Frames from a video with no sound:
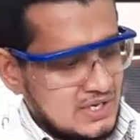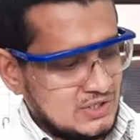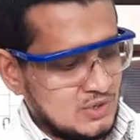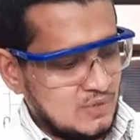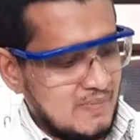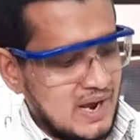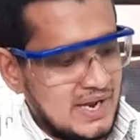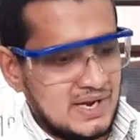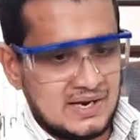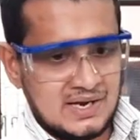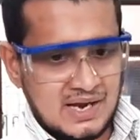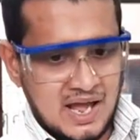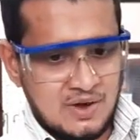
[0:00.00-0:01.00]
So my
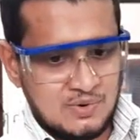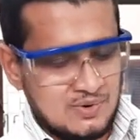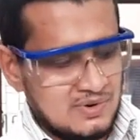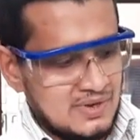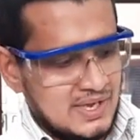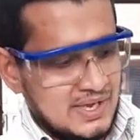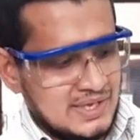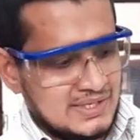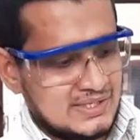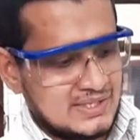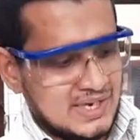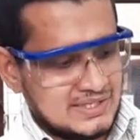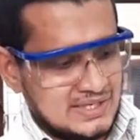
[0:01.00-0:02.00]
glove is
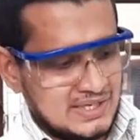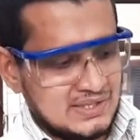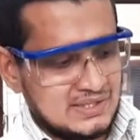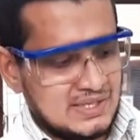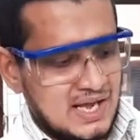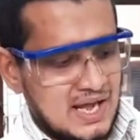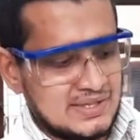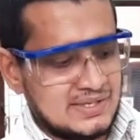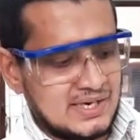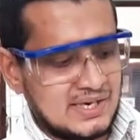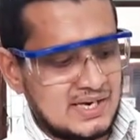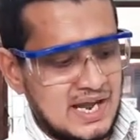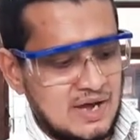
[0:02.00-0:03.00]
touching the
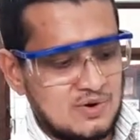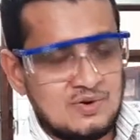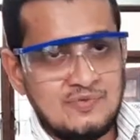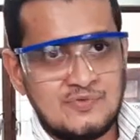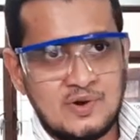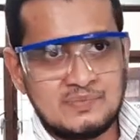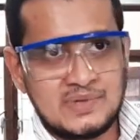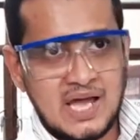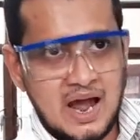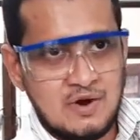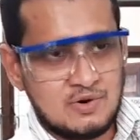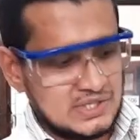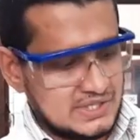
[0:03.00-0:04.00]
other glove from the
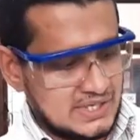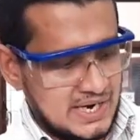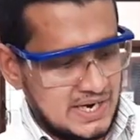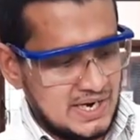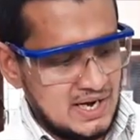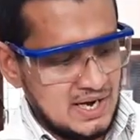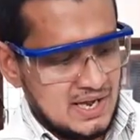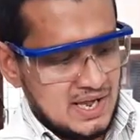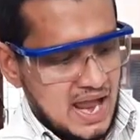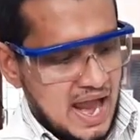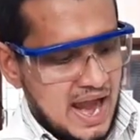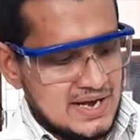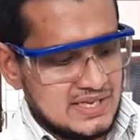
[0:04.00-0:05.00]
outside,
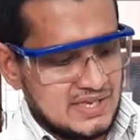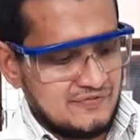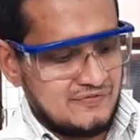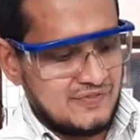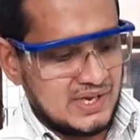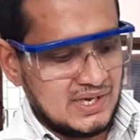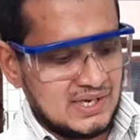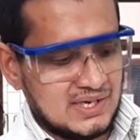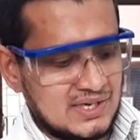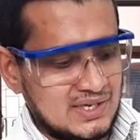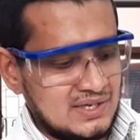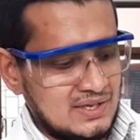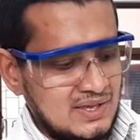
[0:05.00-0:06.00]
and the
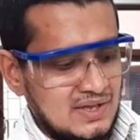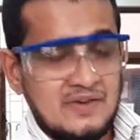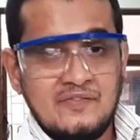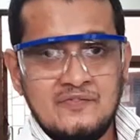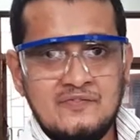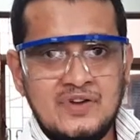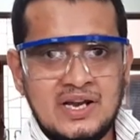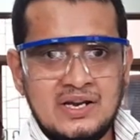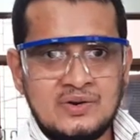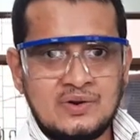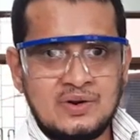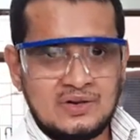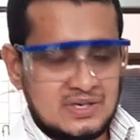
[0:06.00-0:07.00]
finger will
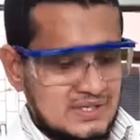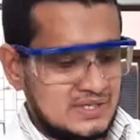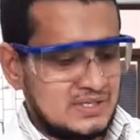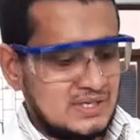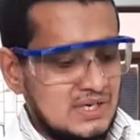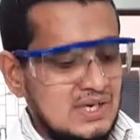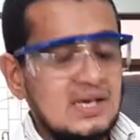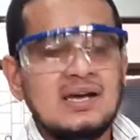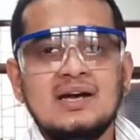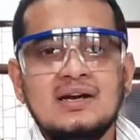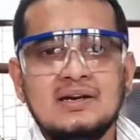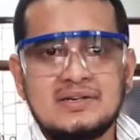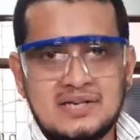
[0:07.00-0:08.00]
not
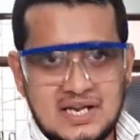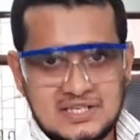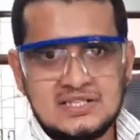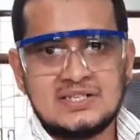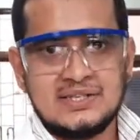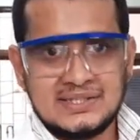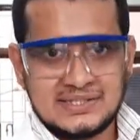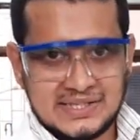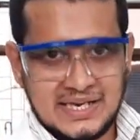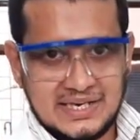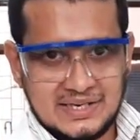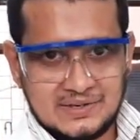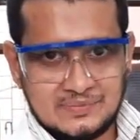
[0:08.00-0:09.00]
touch the
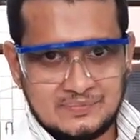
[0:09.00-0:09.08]
skin.